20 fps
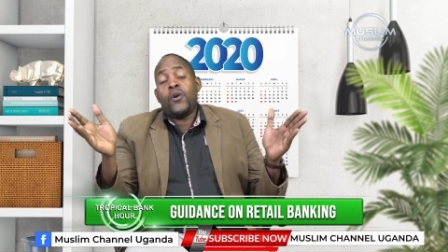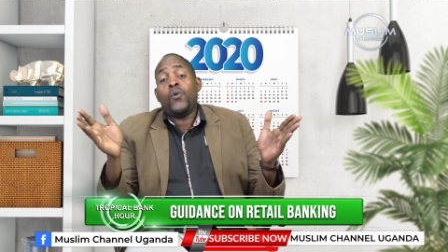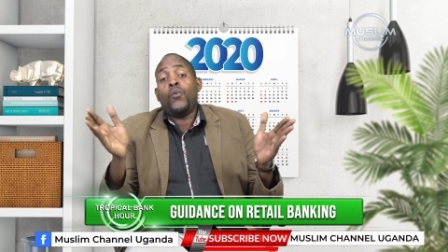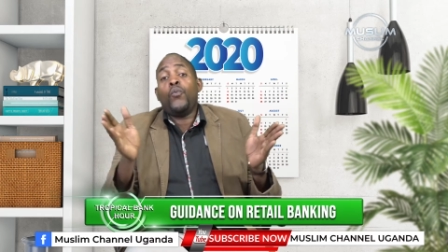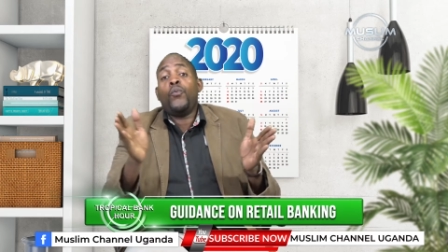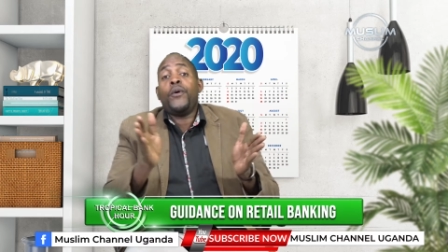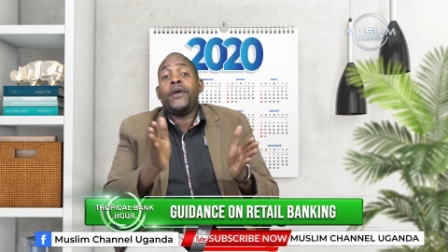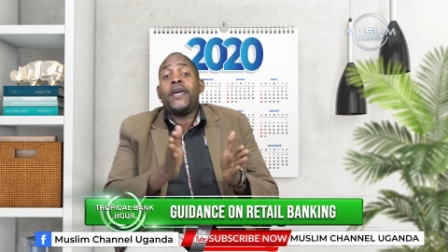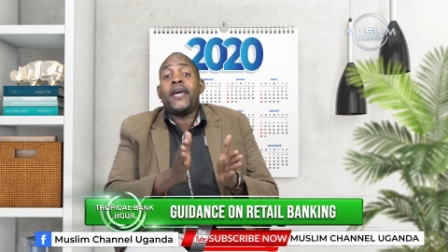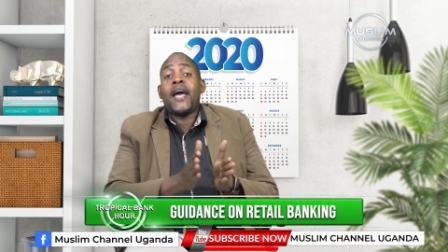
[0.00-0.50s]

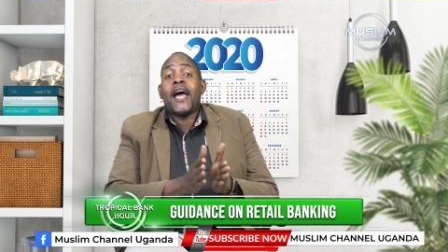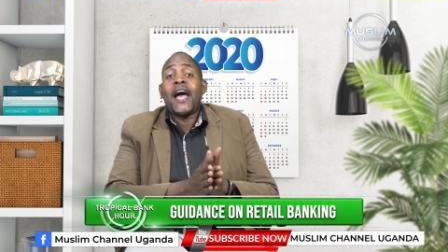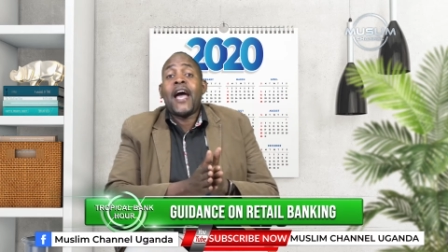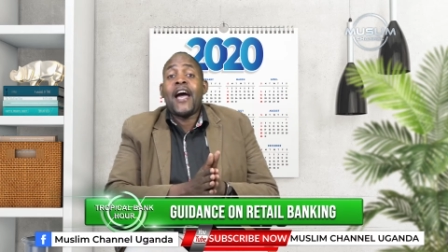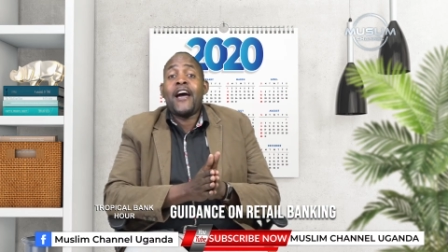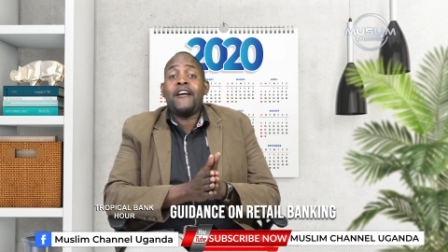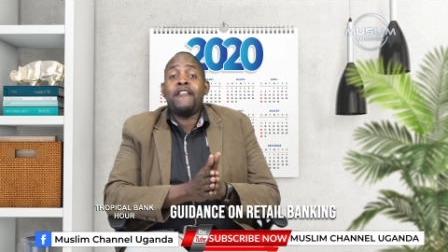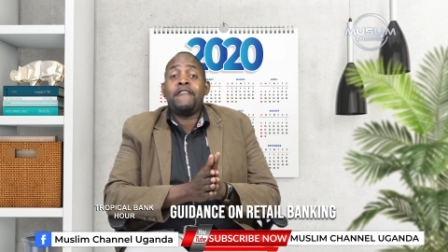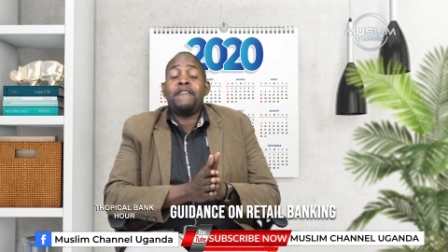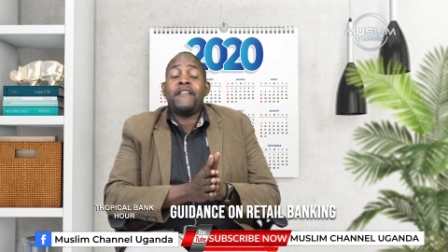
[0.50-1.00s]
We
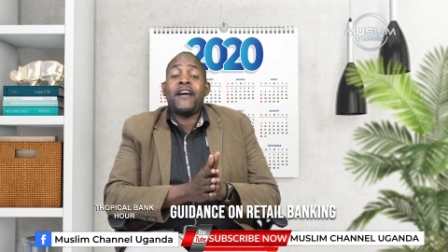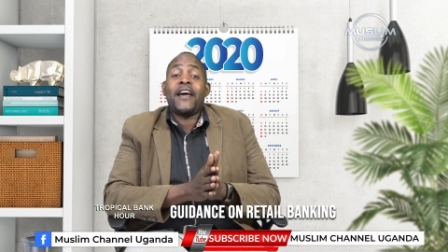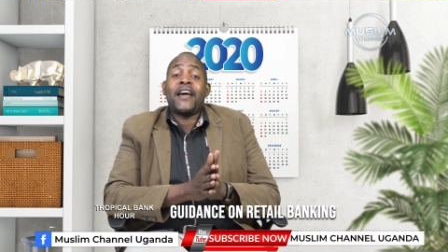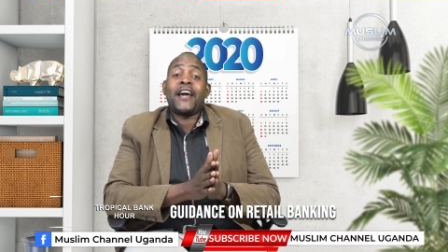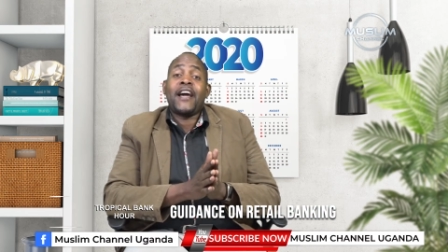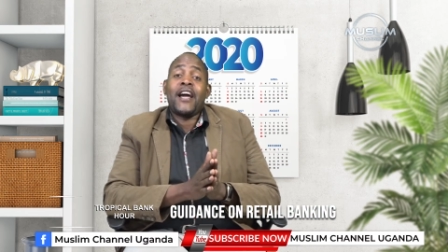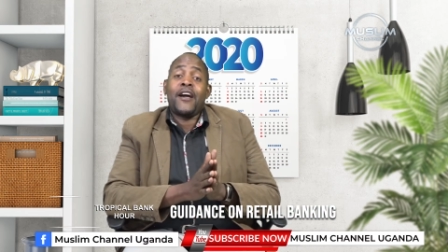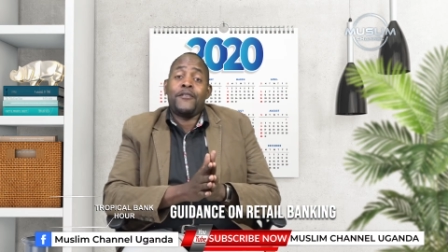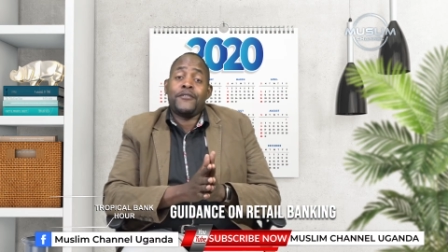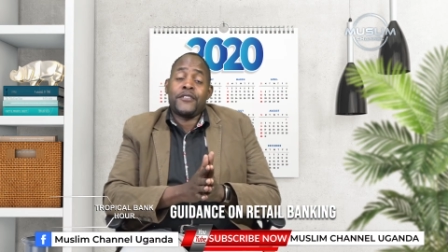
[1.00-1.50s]
have
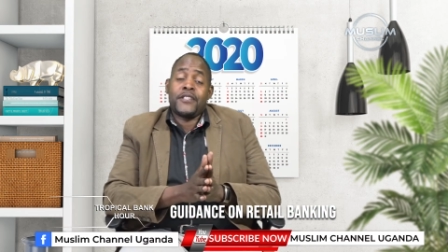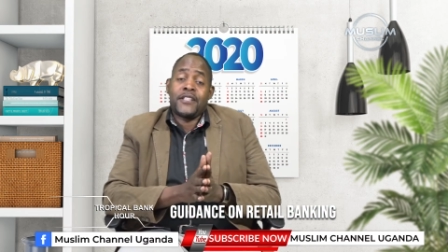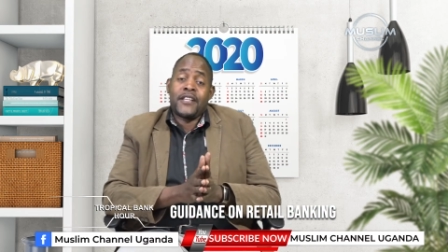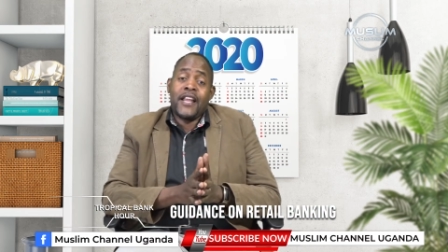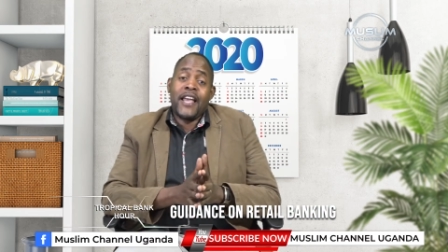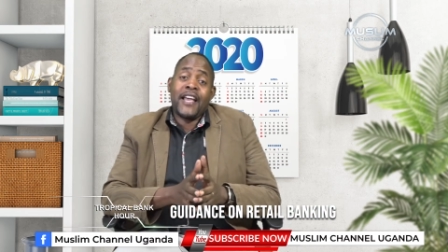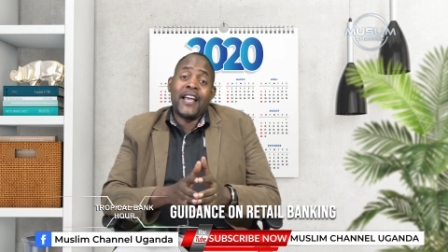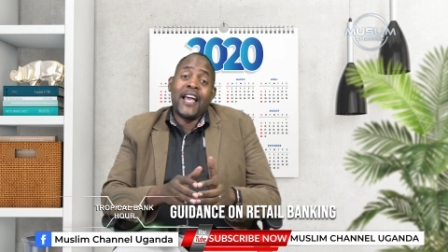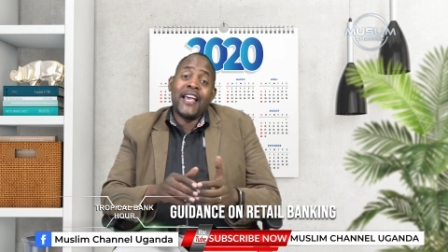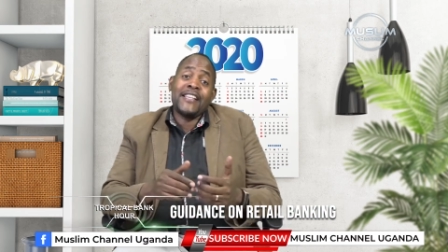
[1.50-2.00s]
accounts,
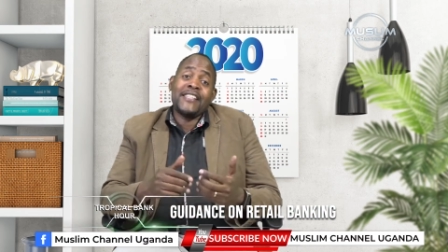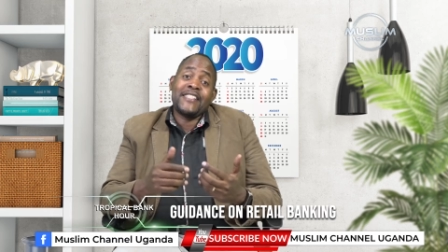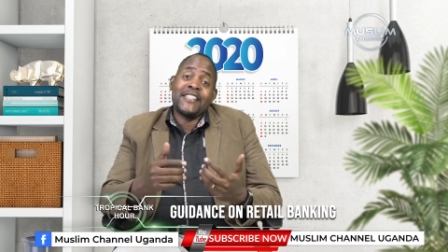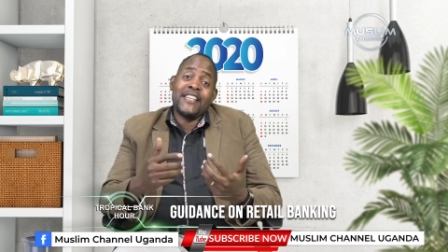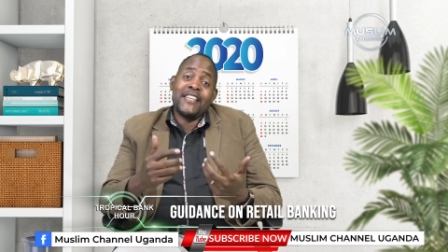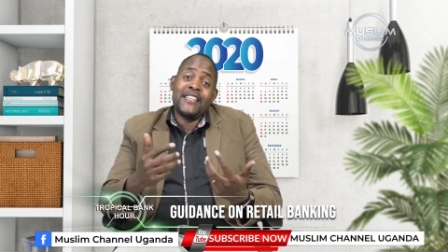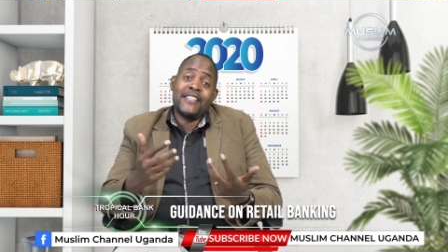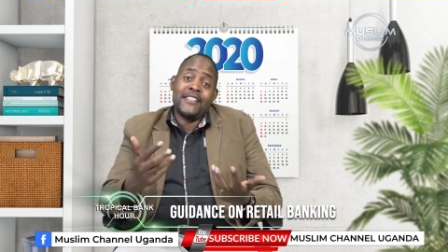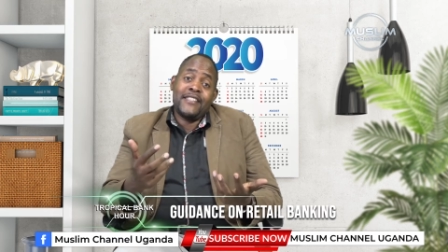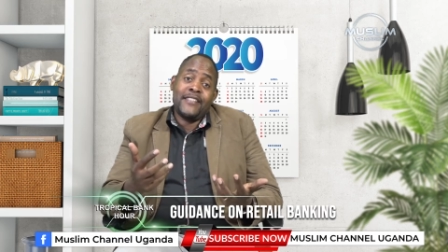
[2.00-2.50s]
like I
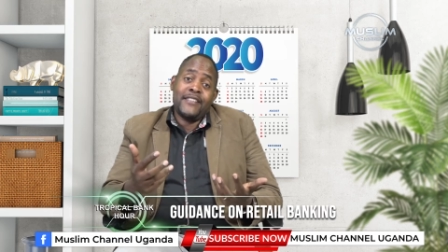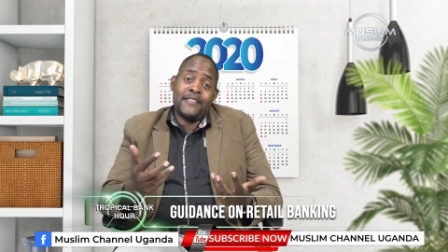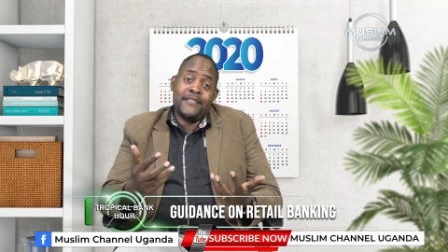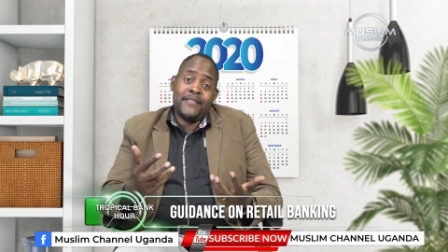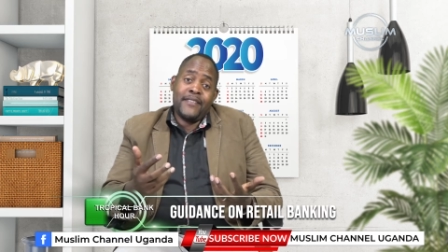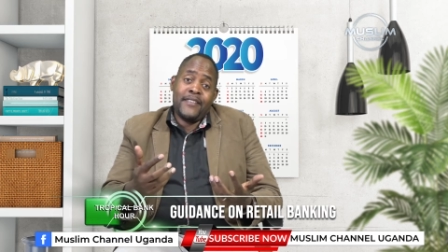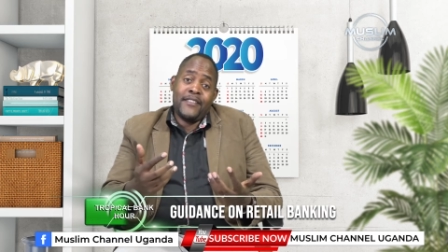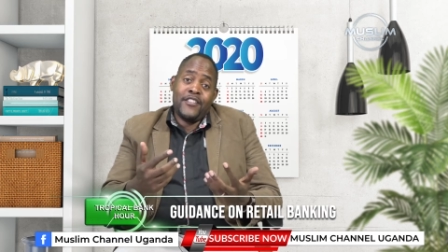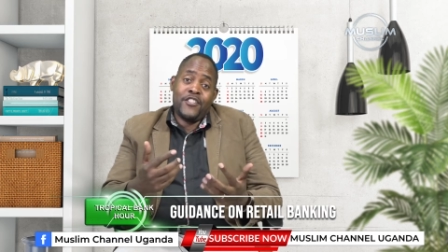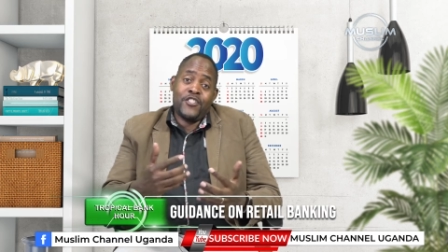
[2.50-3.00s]
said
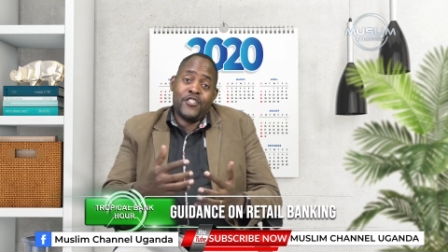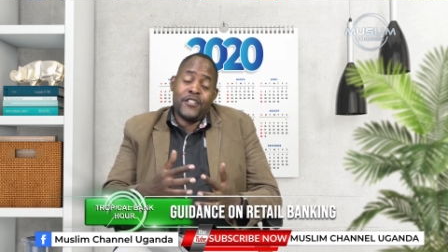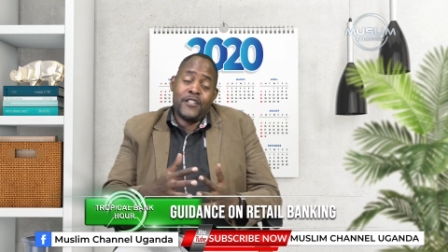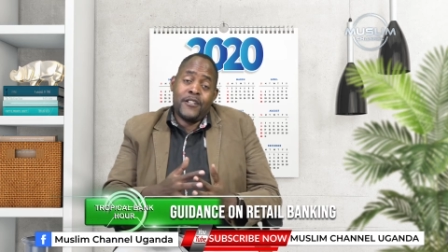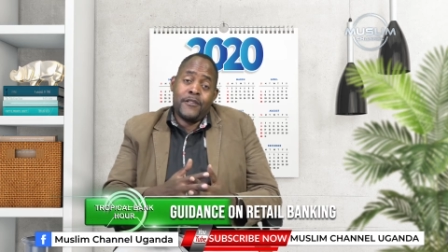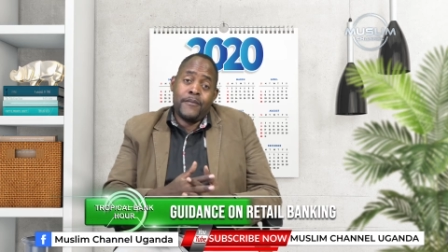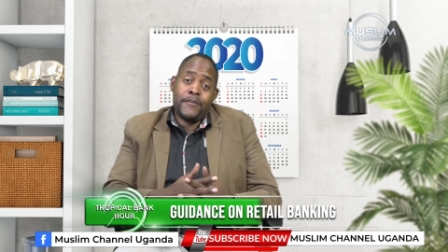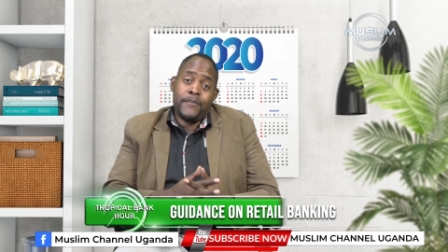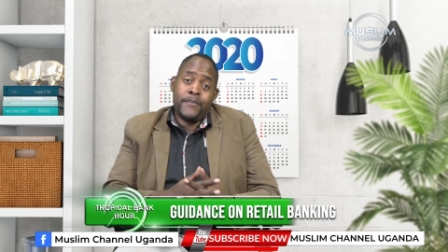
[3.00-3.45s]
initially.